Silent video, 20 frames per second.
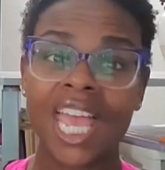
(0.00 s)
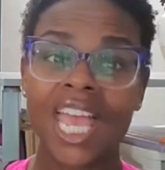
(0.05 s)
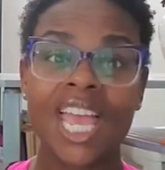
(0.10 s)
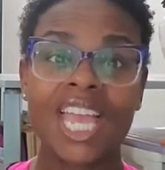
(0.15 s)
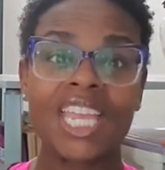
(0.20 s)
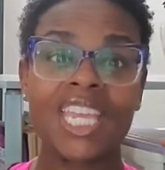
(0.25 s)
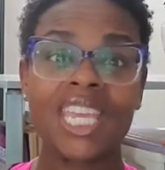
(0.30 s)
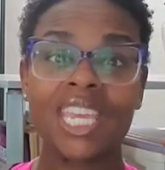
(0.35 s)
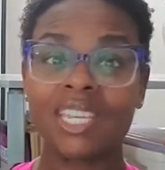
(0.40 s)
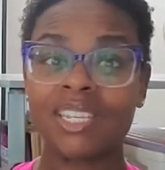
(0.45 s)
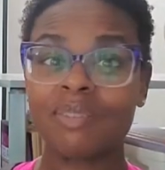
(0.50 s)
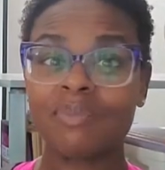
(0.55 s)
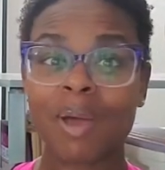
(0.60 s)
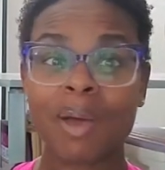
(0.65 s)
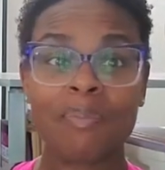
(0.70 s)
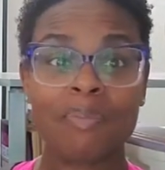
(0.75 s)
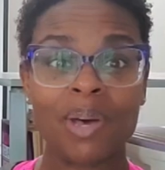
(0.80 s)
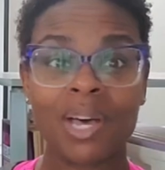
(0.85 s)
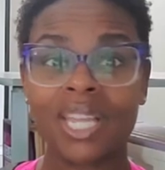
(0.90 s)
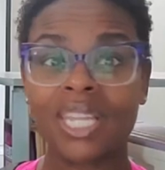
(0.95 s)
kicked my
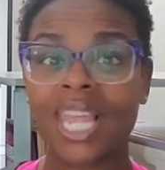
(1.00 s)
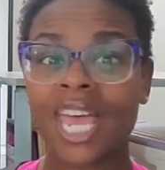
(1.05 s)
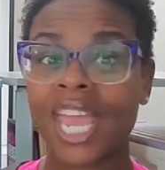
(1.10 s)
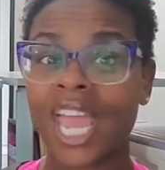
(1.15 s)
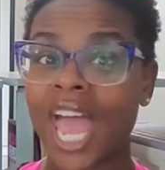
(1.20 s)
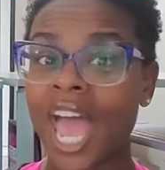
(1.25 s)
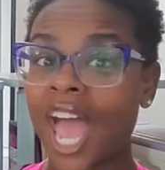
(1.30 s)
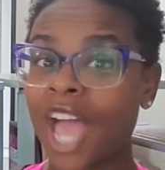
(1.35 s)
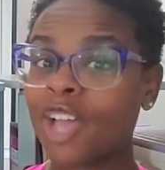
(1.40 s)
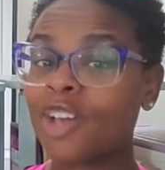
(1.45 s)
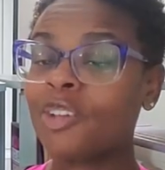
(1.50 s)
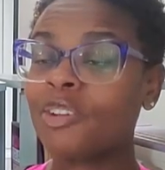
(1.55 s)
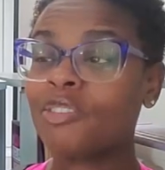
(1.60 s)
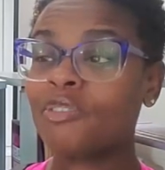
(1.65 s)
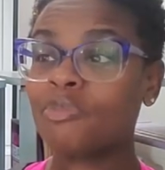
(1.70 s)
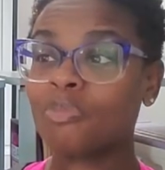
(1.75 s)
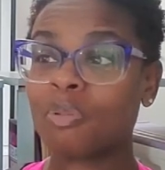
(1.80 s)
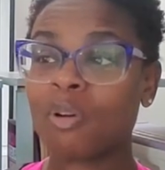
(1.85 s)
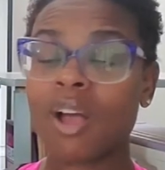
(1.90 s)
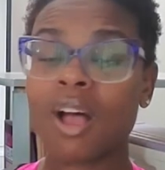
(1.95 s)
butt. Like I could
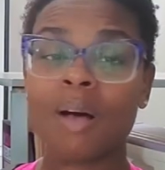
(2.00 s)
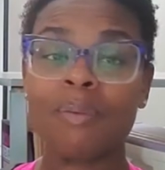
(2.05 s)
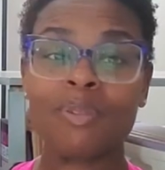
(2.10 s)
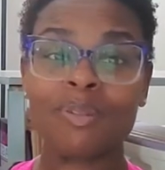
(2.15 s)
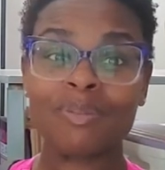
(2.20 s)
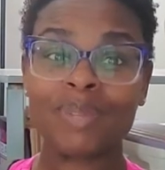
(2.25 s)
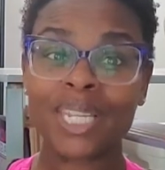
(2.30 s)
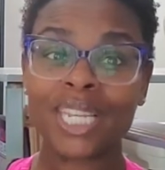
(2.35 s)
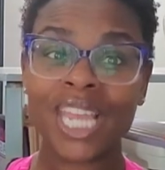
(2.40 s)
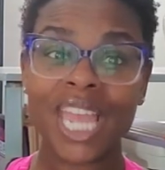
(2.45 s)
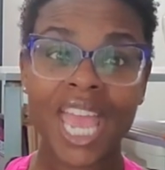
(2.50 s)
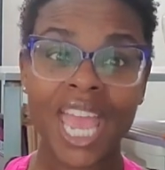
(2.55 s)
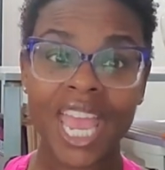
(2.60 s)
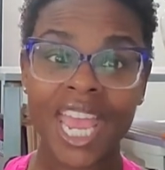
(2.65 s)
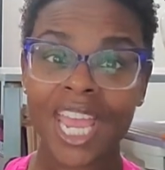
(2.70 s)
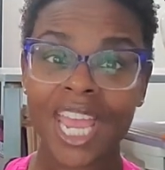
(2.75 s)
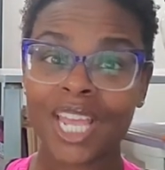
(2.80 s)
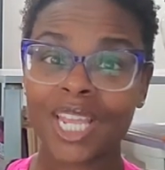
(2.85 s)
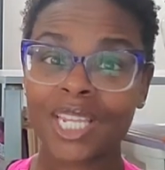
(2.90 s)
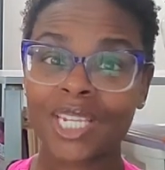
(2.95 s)
have probably
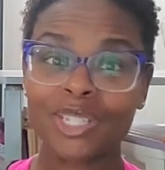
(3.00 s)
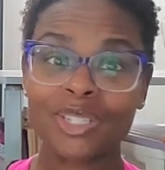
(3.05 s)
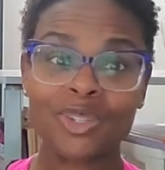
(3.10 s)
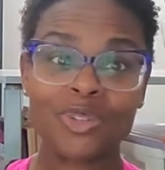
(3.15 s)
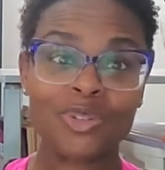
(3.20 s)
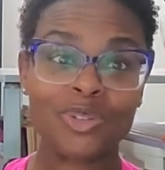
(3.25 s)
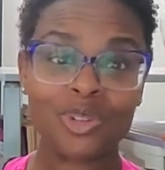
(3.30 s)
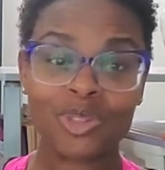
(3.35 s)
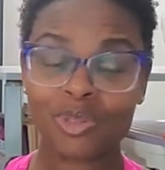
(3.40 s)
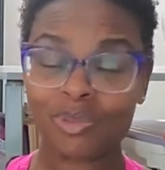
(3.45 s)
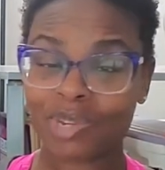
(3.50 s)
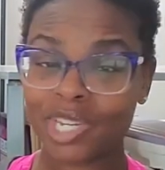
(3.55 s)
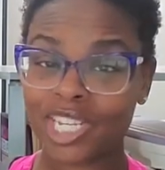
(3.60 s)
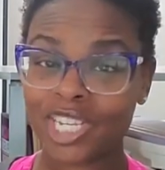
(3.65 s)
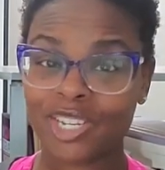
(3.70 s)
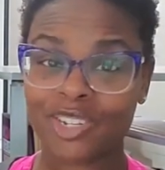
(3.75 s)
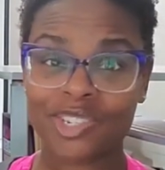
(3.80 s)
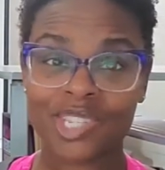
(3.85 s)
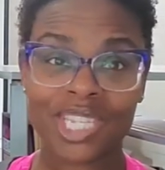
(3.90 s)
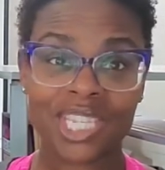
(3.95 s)
had 2 to 3
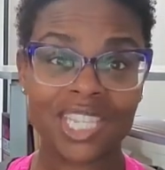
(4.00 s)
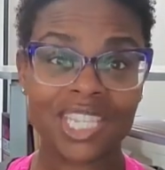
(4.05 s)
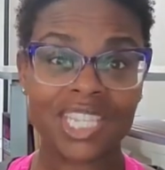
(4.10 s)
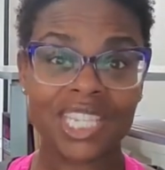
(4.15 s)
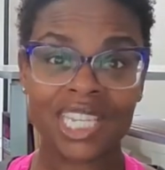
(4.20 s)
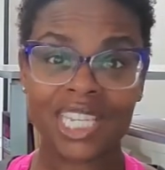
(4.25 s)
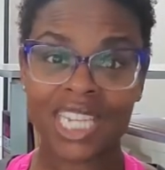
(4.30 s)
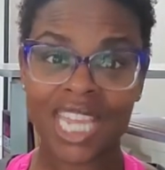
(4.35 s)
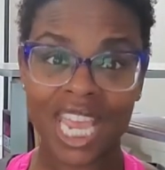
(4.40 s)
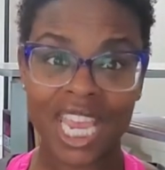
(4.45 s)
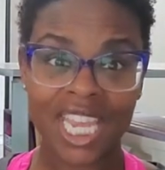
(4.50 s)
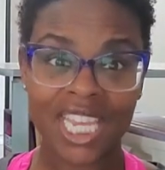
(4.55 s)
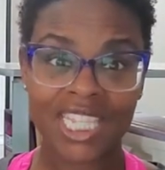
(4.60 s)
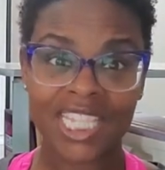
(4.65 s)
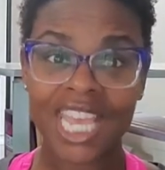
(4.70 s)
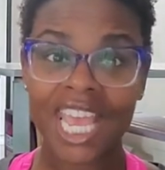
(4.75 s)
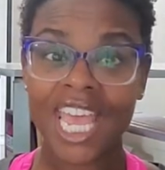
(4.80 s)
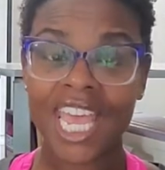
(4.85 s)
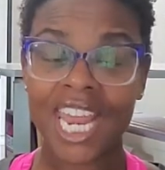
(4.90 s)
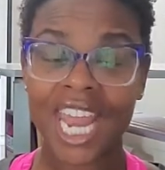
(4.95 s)
years in sick days
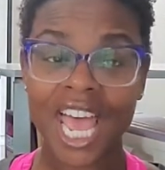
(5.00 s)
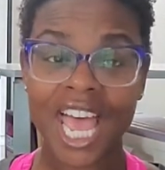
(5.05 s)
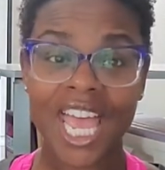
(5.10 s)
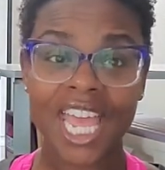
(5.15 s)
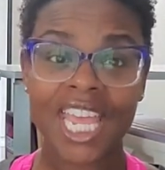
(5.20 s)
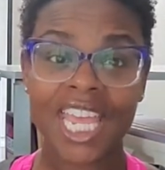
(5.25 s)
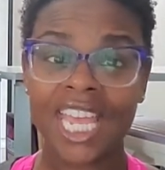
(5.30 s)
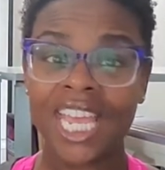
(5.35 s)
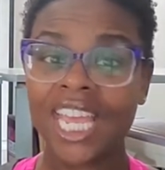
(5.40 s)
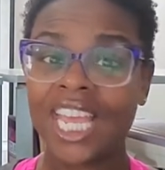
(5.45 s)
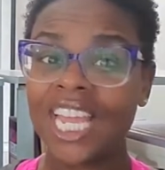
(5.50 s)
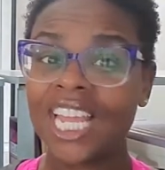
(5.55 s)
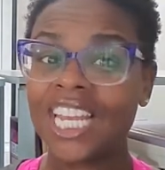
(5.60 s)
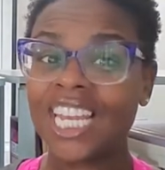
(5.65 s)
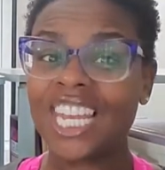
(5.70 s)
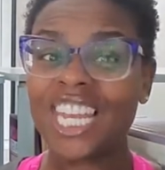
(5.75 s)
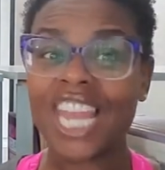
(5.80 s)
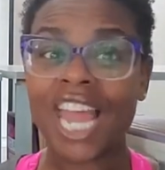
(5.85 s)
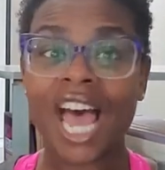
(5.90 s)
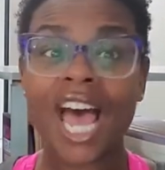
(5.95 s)
had I
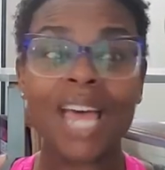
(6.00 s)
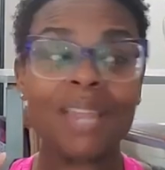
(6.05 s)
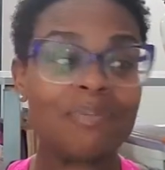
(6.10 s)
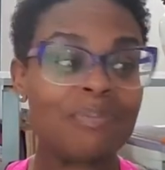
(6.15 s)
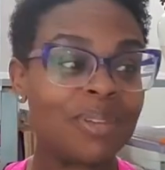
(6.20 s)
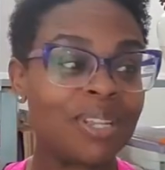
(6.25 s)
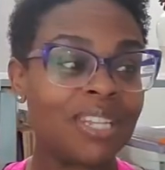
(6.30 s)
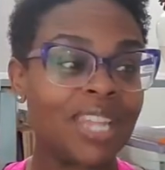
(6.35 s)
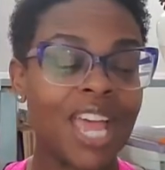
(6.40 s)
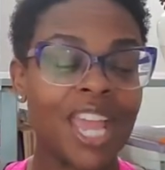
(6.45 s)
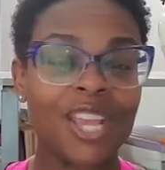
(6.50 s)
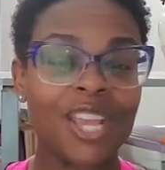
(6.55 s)
not been like